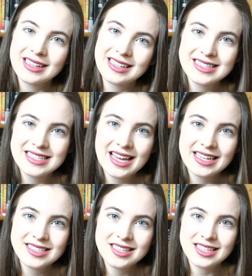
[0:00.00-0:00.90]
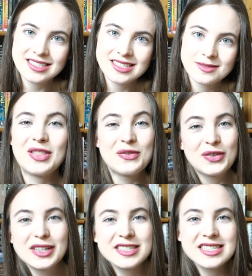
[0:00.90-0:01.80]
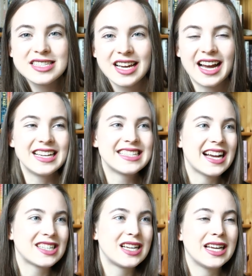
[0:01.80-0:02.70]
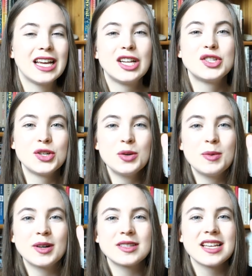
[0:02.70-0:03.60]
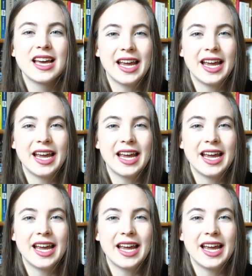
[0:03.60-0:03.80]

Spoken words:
let's get into this. The first is actually 2 books